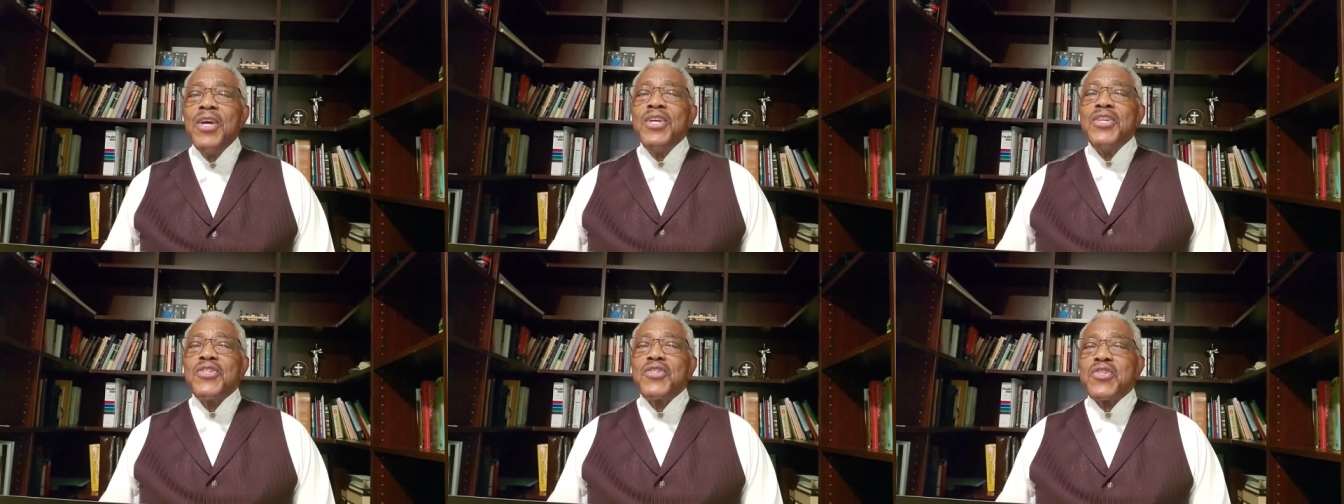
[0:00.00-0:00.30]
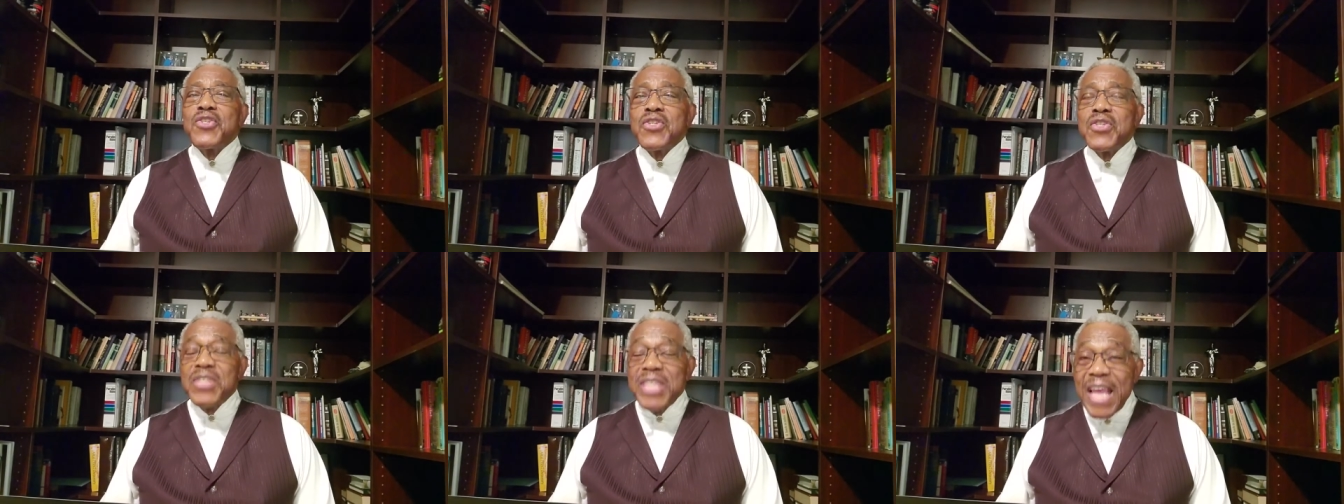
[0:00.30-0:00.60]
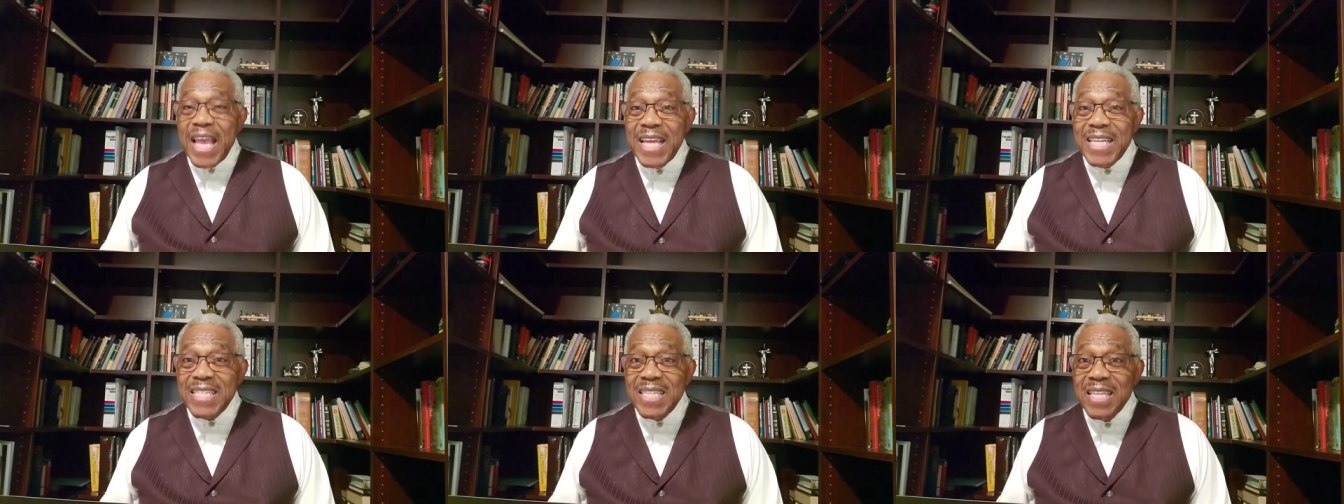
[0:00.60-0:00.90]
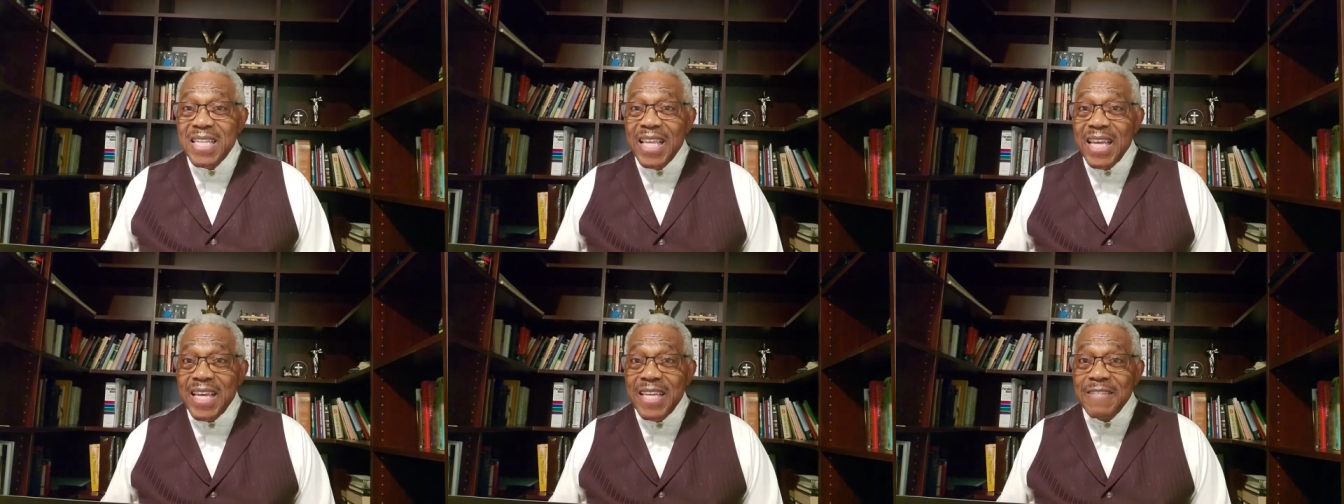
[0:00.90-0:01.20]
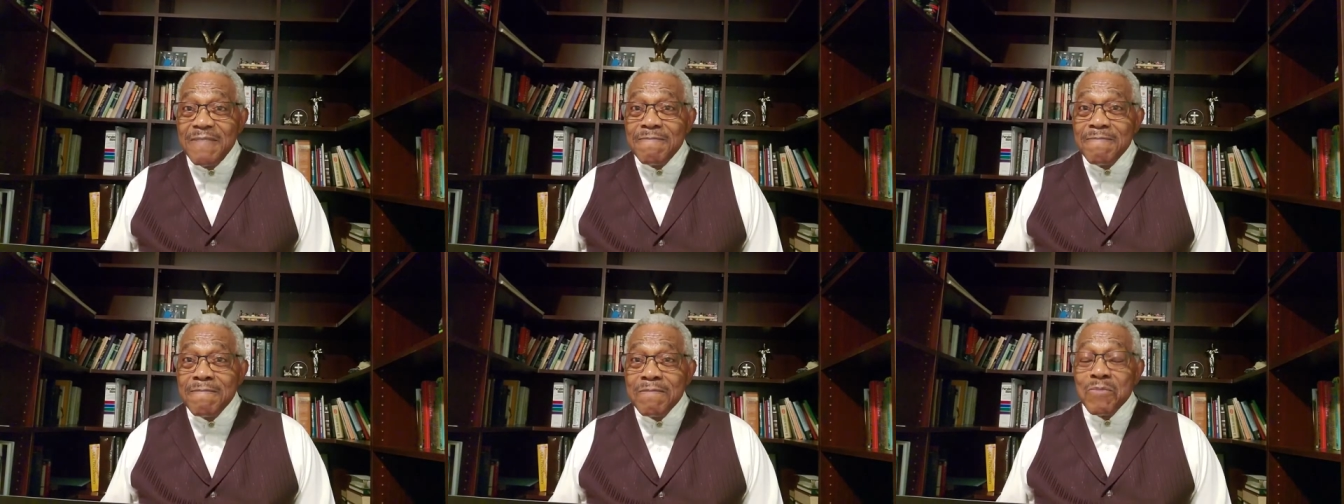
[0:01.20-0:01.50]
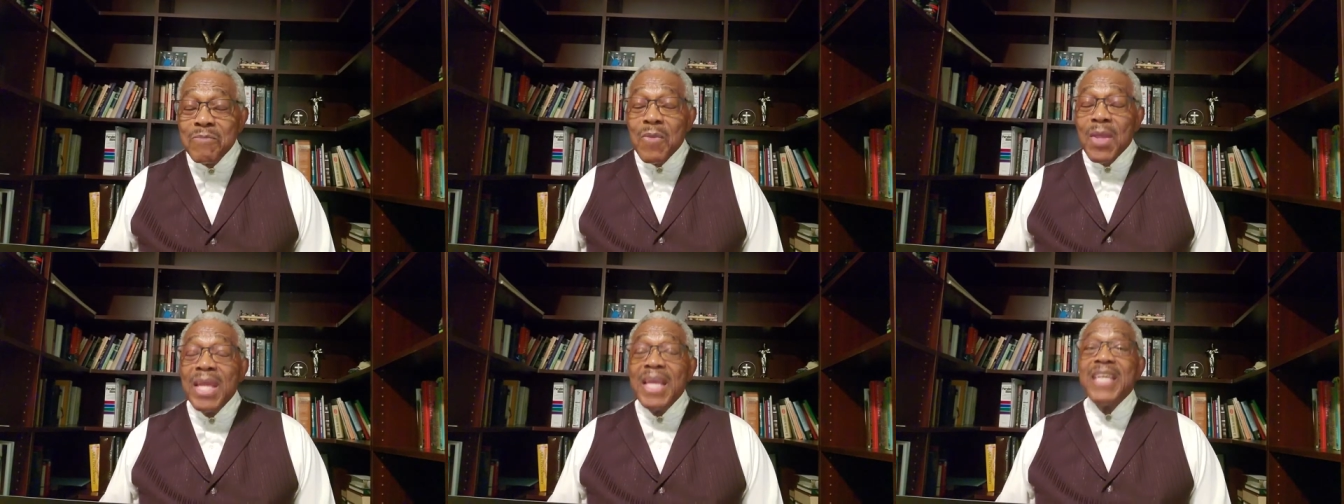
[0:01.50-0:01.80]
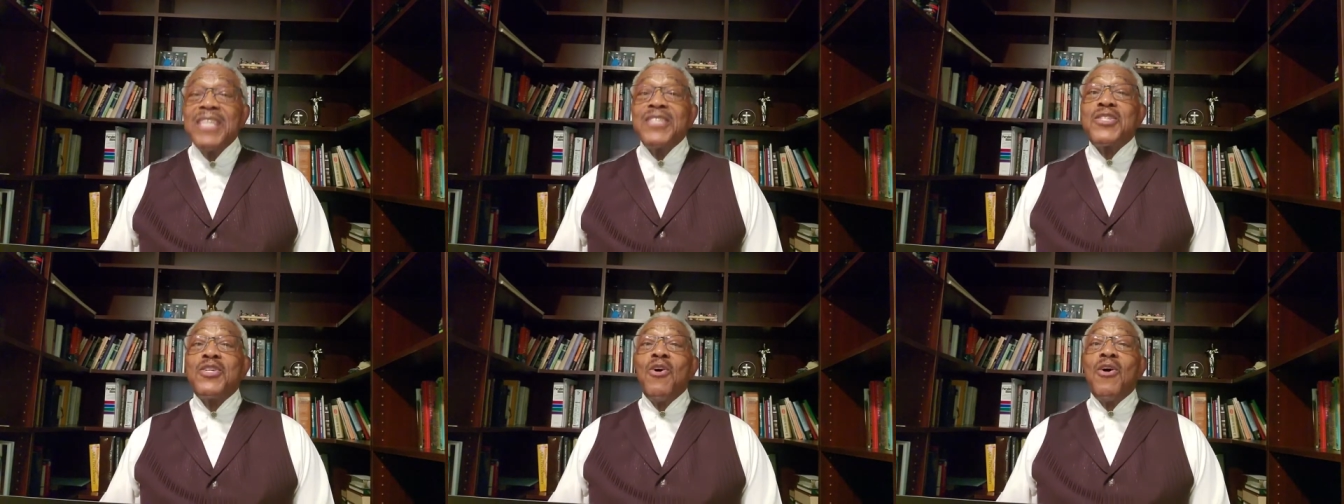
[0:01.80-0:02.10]
Satan then
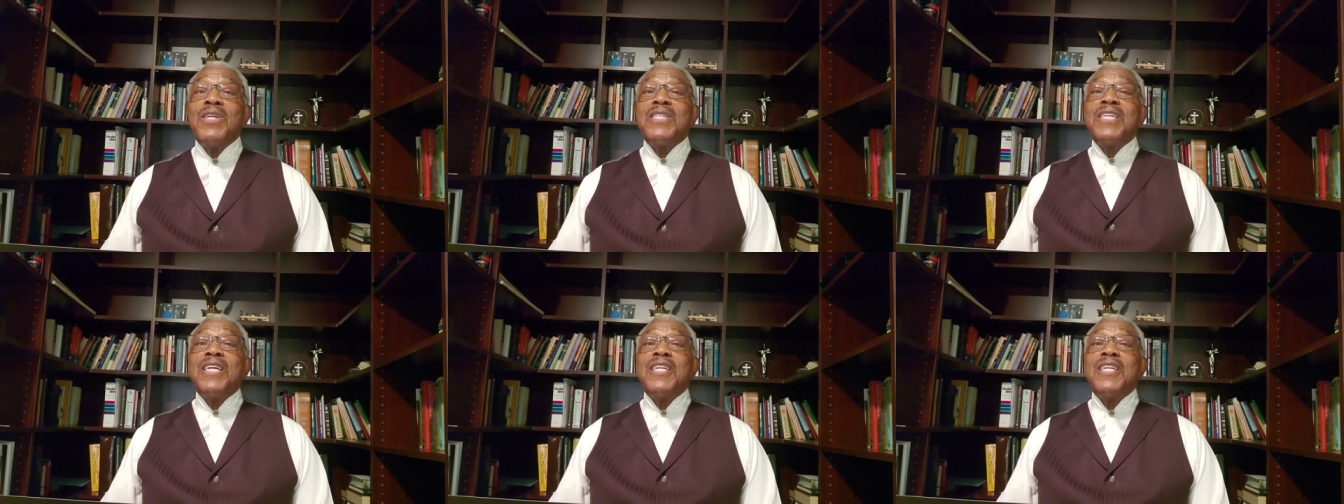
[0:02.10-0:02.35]
is going to